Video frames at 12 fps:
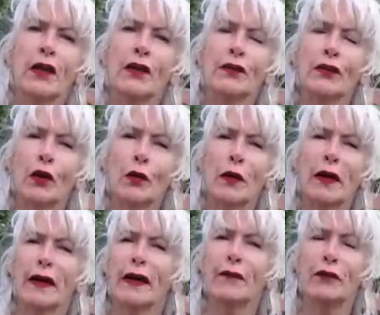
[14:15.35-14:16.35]
So
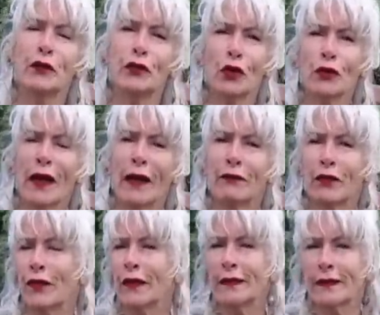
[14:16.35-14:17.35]
if you don't have the
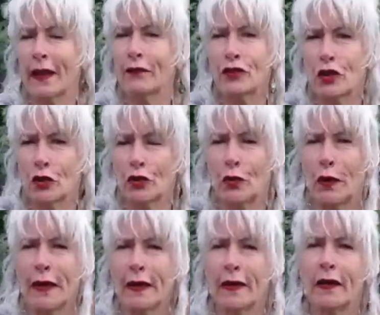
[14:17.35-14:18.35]
things that I've shown you
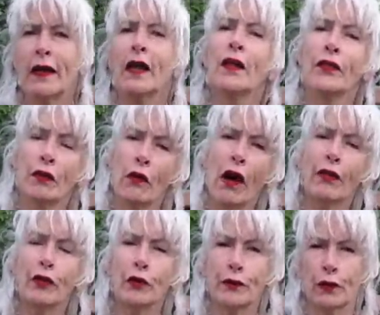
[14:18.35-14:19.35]
here, there are
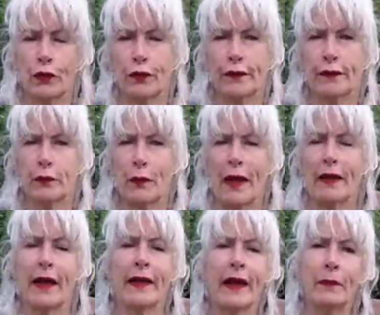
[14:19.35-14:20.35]
those others as well.
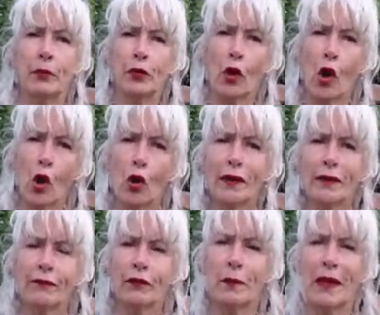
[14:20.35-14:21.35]
And I'll put all the
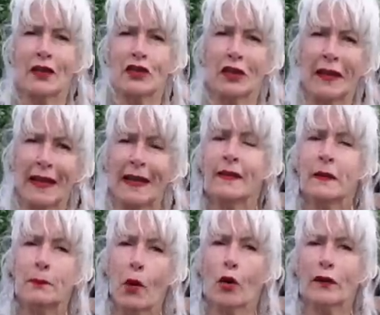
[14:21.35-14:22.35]
information in the
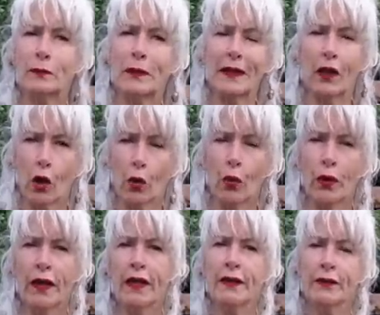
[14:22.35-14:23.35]
box below.
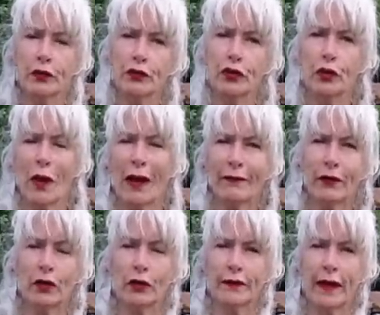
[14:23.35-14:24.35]
So do have a
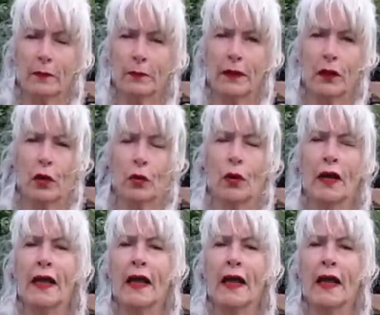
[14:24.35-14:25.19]
look down below.